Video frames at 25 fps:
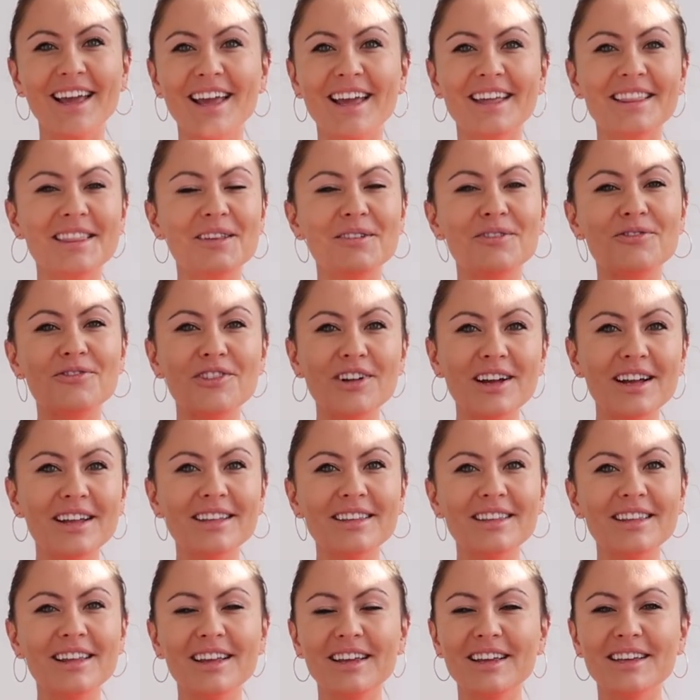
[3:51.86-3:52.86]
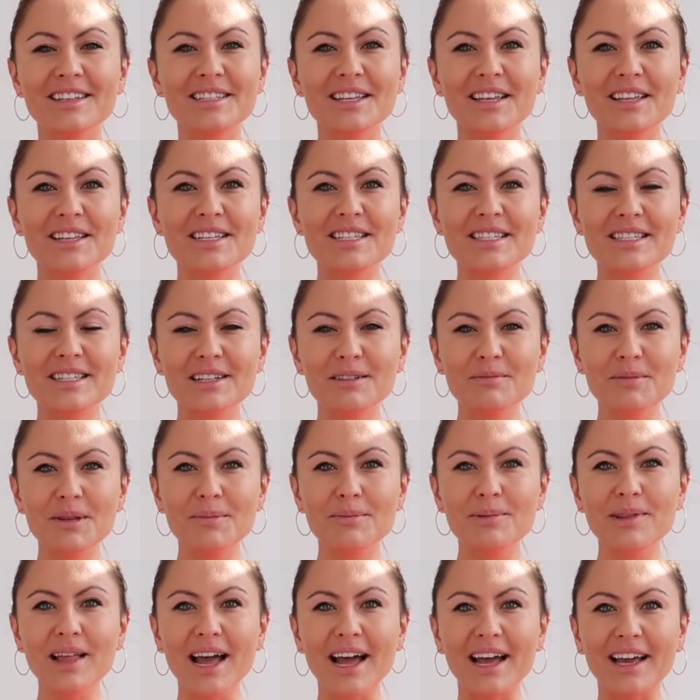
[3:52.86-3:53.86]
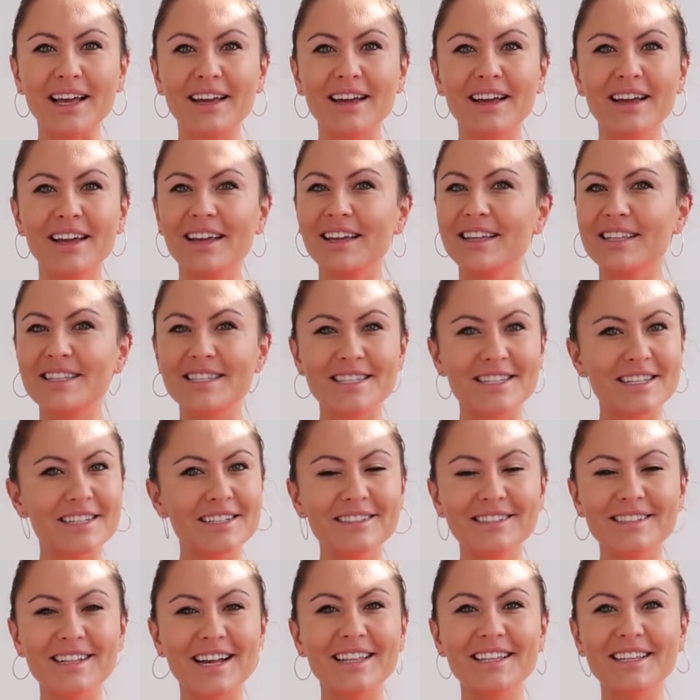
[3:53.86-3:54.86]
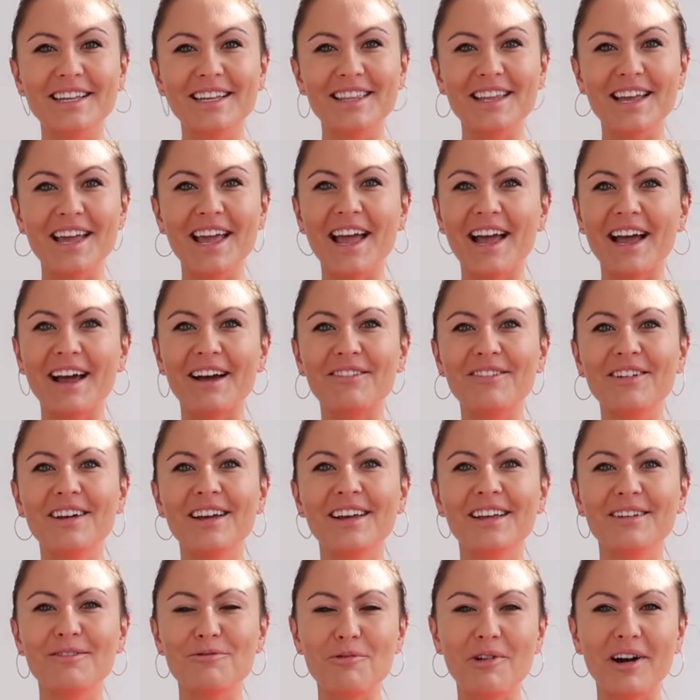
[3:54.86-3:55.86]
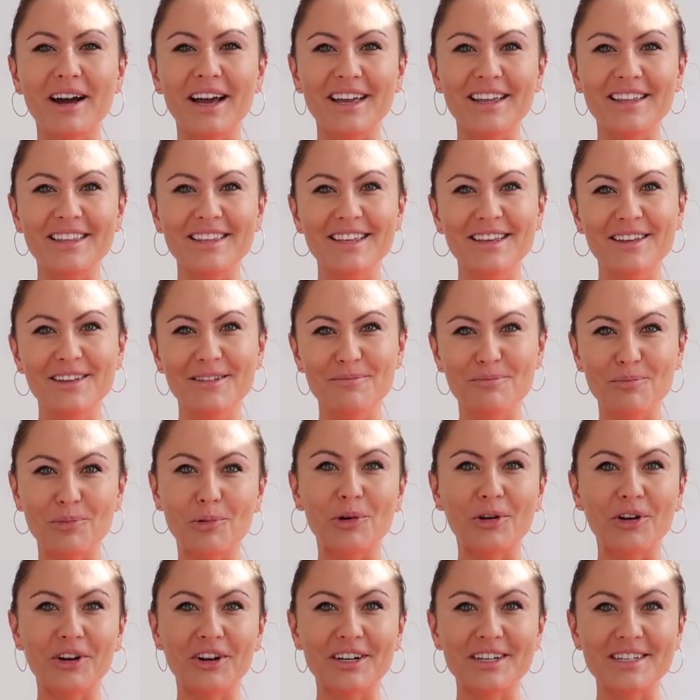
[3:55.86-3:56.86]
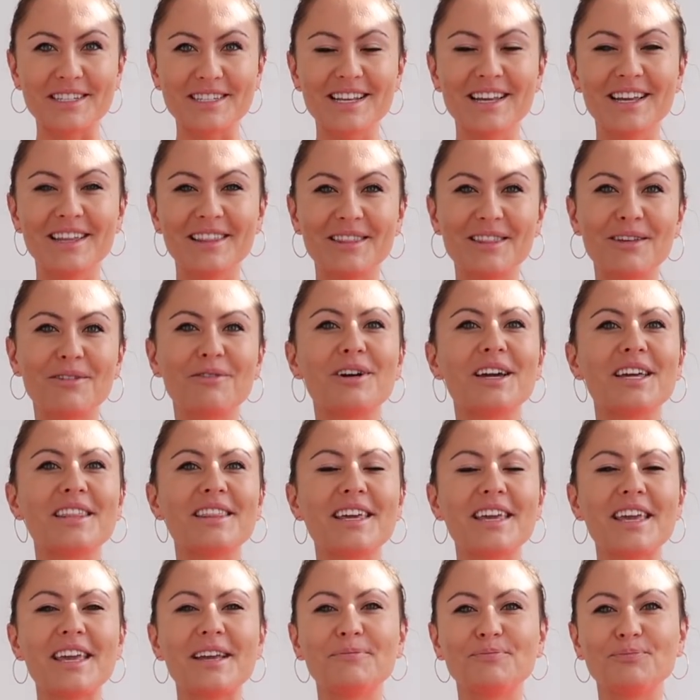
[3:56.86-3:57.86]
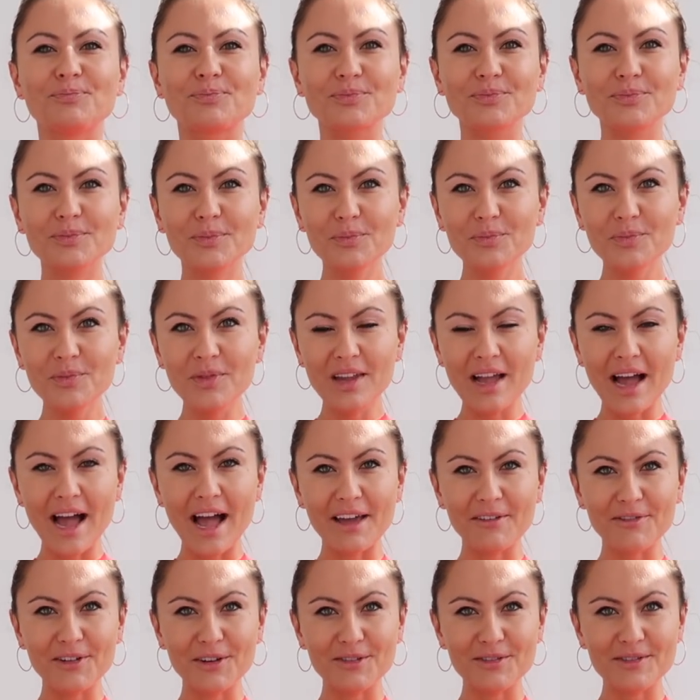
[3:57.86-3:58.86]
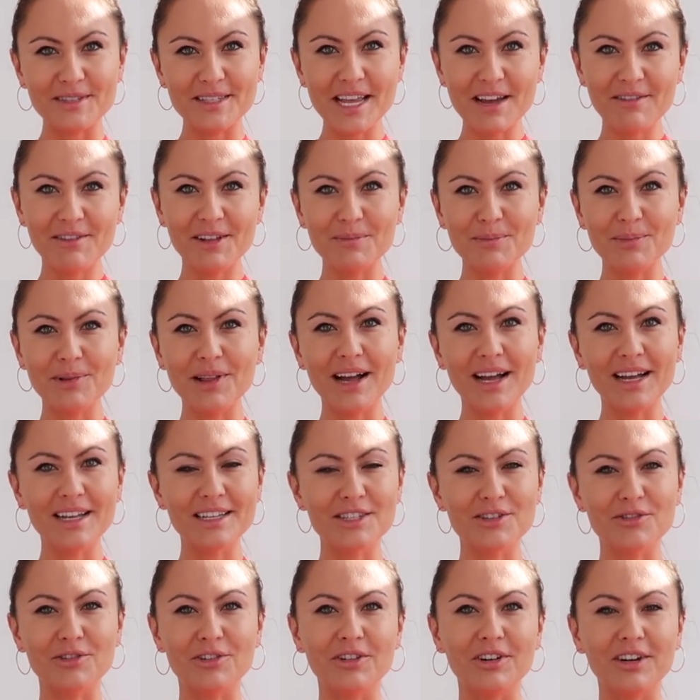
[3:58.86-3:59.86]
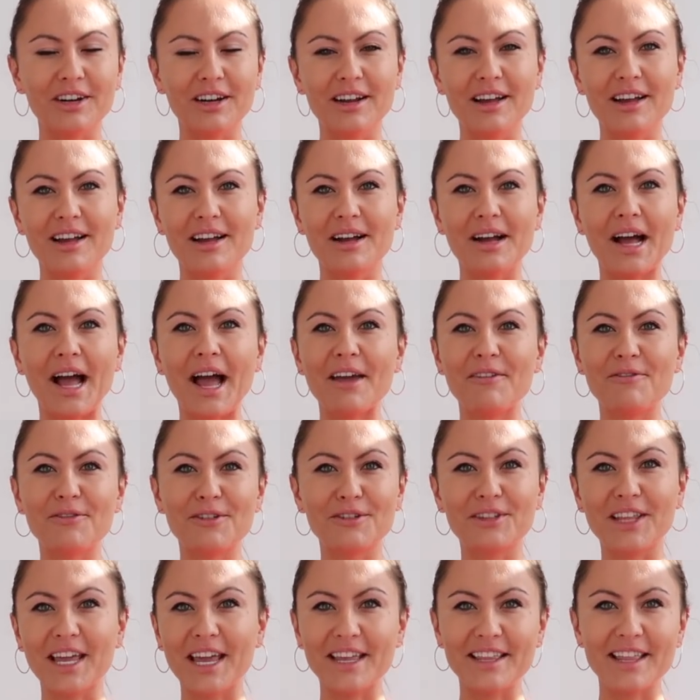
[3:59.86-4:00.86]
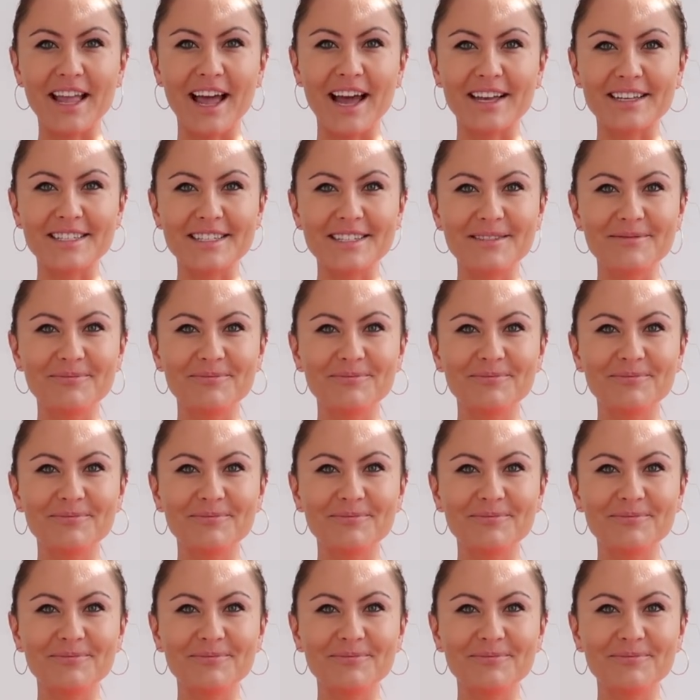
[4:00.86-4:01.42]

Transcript: and the front, it's gonna still be black. It's still not gonna have white borders the way the iPhone 7 Plus or iPhone 8 has.